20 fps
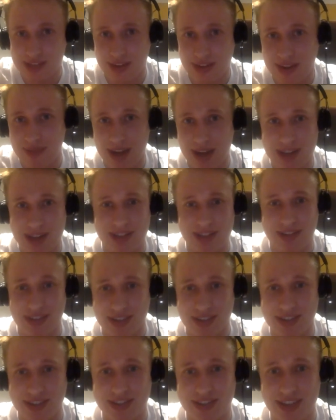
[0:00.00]
And I imagine
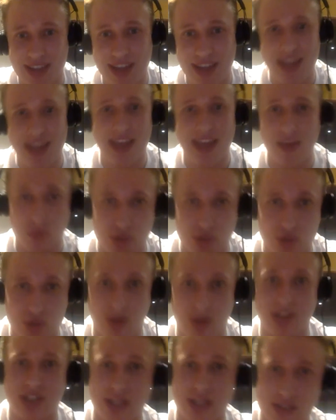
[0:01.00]
that it was
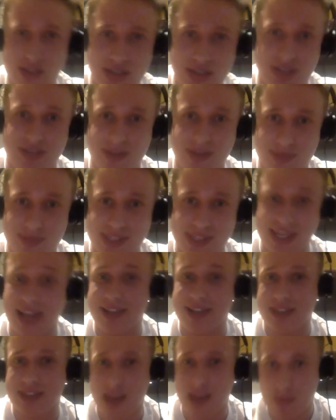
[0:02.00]
quite challenging for them to
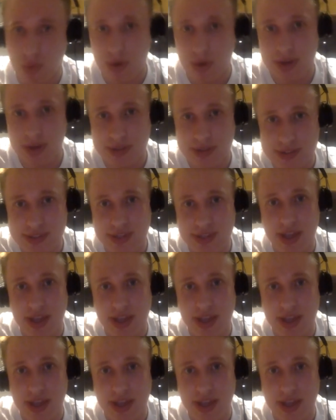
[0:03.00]
get to that point.